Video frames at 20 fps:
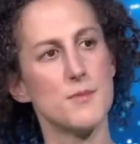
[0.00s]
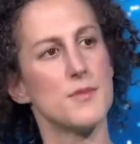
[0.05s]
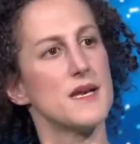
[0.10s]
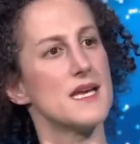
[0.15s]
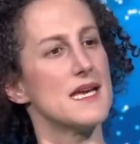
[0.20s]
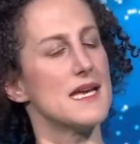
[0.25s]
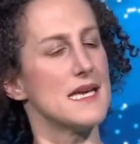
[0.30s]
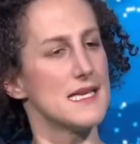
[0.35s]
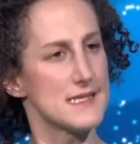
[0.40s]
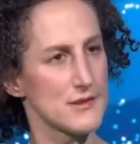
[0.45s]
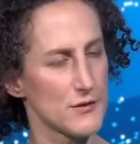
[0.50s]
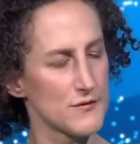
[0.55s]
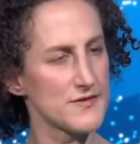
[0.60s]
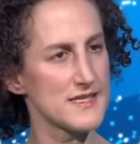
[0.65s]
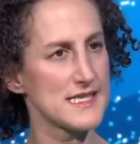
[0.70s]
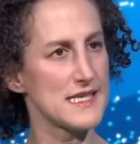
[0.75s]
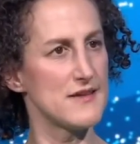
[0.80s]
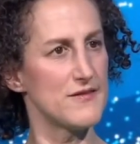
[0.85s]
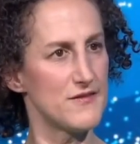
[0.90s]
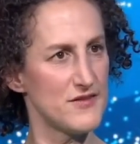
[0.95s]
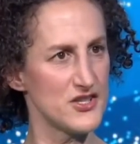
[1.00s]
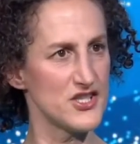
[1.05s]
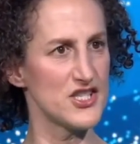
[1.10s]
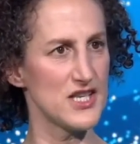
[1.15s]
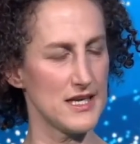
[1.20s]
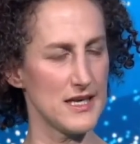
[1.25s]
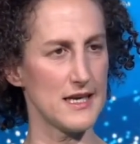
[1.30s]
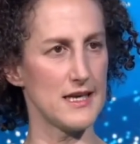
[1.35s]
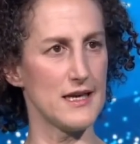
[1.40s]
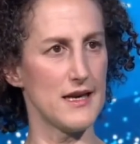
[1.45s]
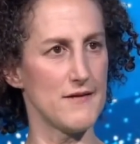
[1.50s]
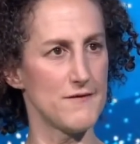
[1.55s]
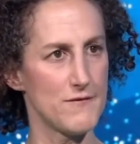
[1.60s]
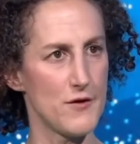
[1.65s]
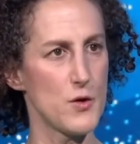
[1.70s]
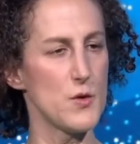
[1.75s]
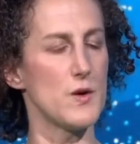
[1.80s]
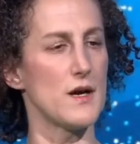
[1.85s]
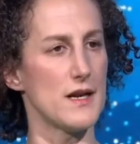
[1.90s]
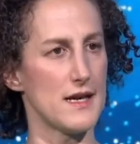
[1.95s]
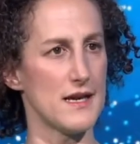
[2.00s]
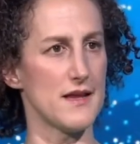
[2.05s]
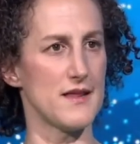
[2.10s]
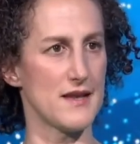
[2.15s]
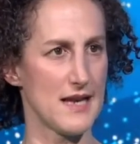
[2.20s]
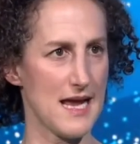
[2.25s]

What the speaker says: but it's obviously visually and vocally the